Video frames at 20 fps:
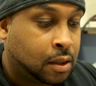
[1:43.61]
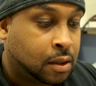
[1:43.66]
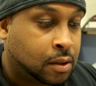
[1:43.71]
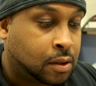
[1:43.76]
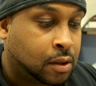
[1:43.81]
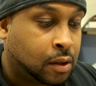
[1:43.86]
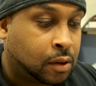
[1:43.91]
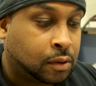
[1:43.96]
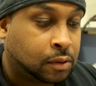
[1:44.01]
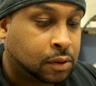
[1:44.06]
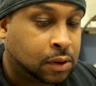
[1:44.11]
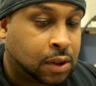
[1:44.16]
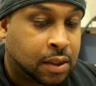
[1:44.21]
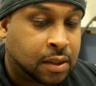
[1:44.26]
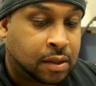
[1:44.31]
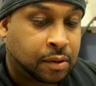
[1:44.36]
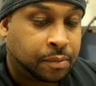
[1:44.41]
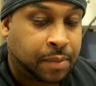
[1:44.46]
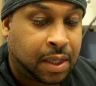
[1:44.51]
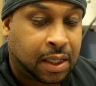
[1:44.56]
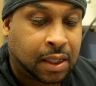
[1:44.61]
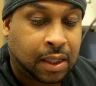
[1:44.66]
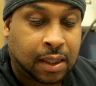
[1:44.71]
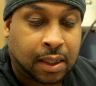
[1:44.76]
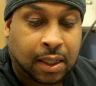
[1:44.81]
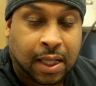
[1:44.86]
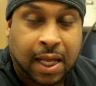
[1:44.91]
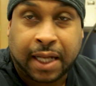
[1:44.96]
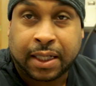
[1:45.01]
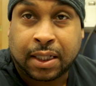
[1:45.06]
So this will make it
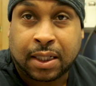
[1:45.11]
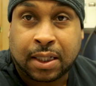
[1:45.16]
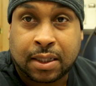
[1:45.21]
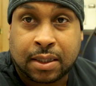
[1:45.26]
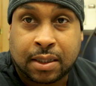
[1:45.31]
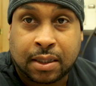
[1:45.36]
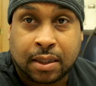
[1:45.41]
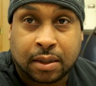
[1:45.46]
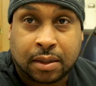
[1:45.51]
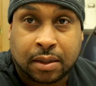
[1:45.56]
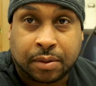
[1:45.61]
a lot easier